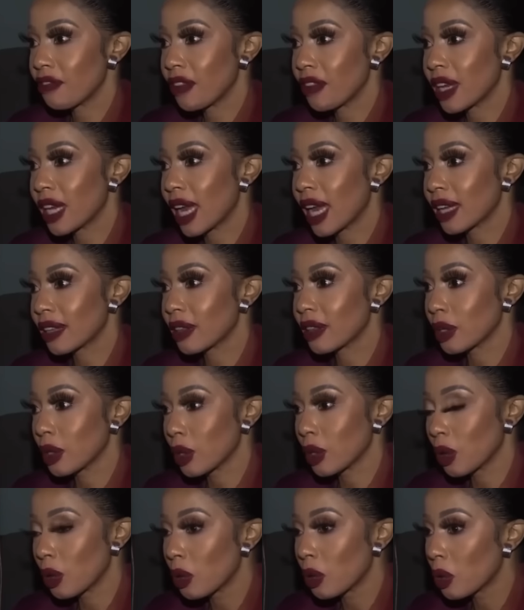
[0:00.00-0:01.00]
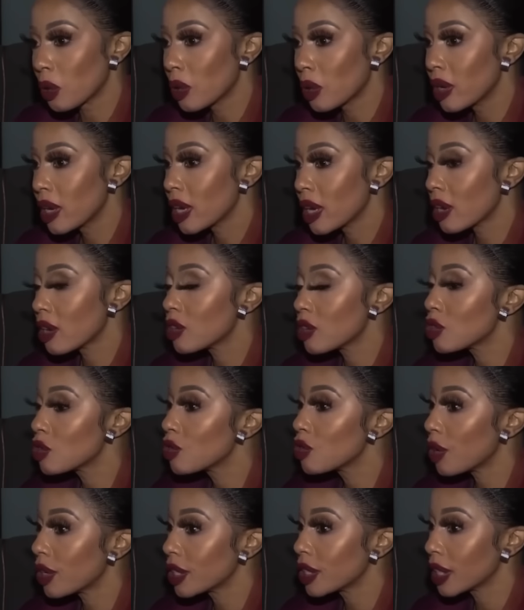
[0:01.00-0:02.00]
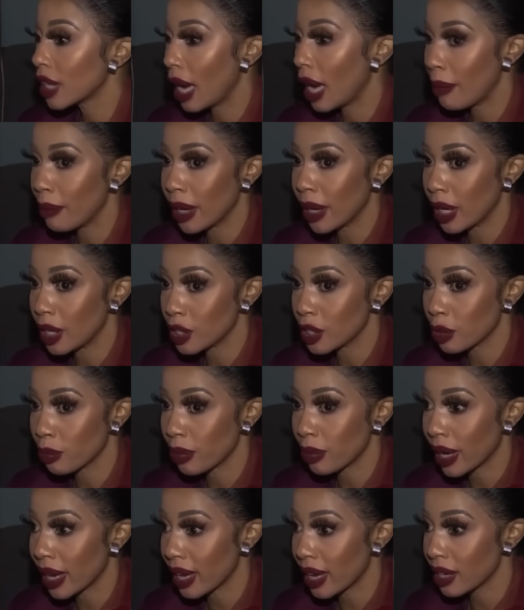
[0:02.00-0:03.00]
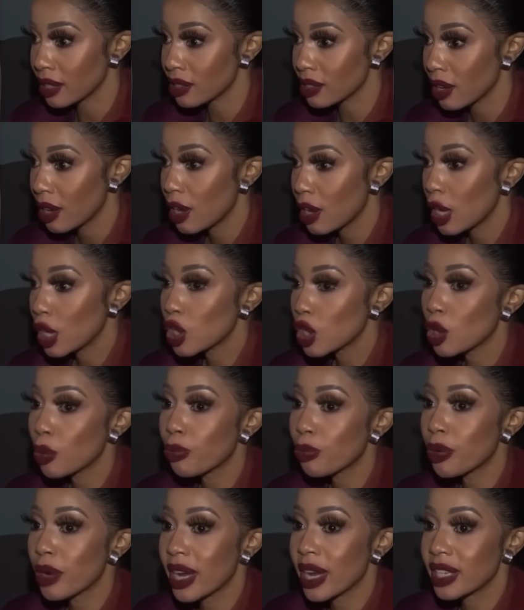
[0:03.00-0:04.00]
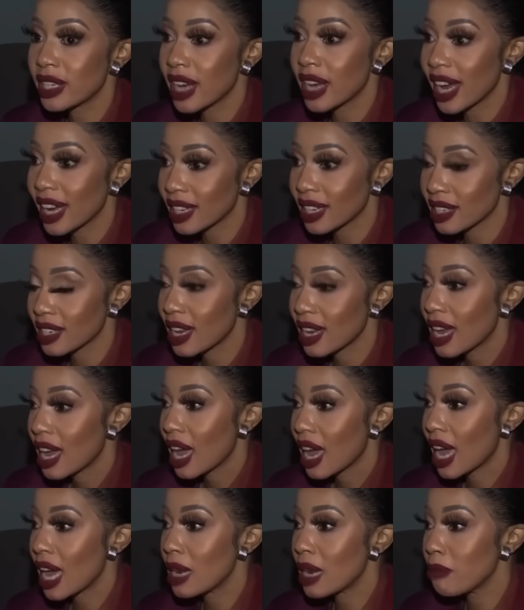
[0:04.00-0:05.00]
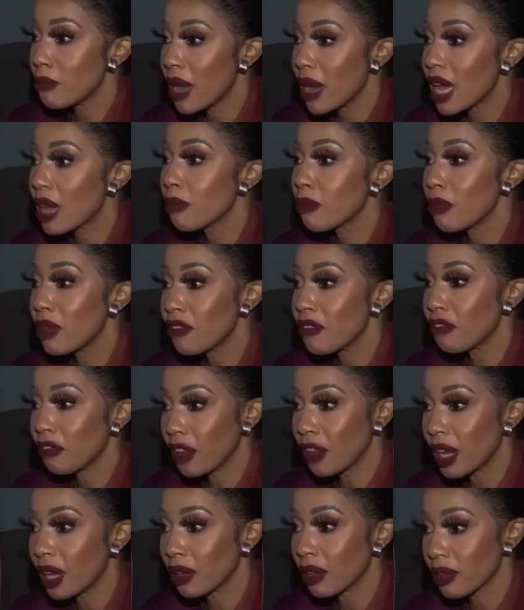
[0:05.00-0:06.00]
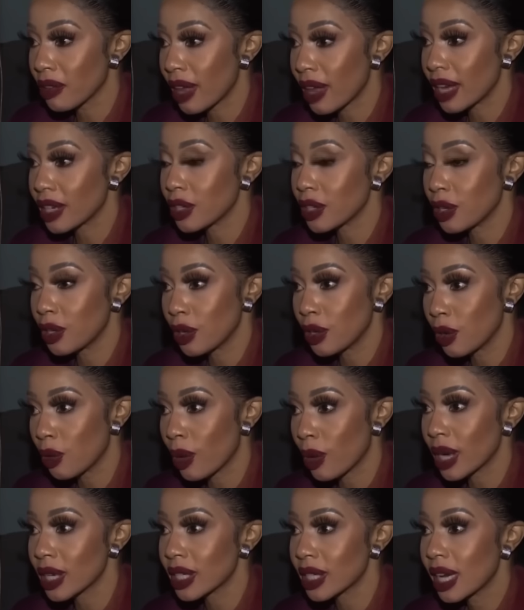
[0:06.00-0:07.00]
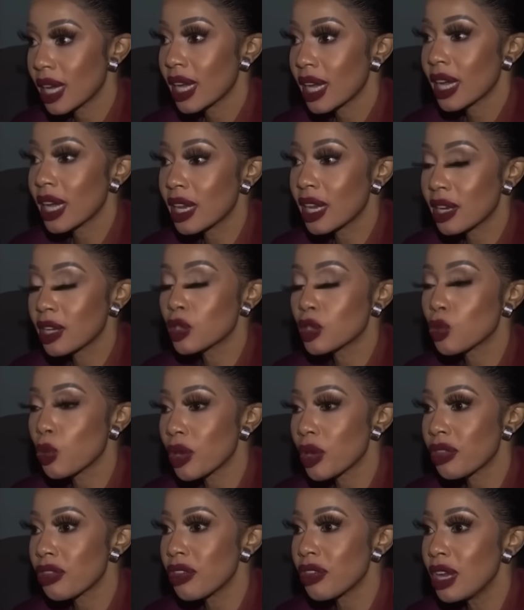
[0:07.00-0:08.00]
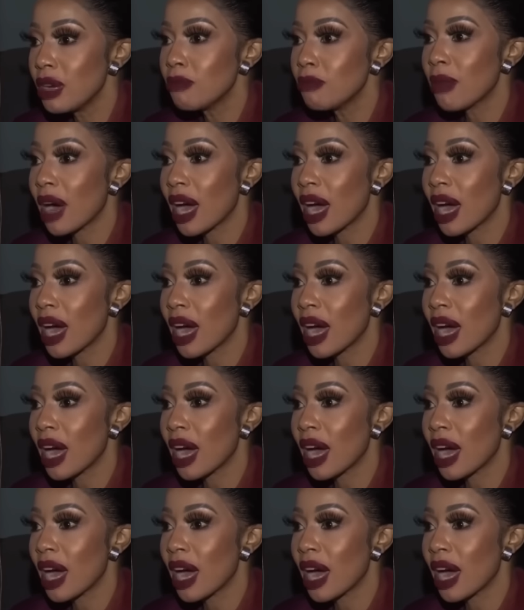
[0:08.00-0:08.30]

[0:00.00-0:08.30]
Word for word: had with journalist, you will see that she looked more quiet. Yes, more calm, more cool.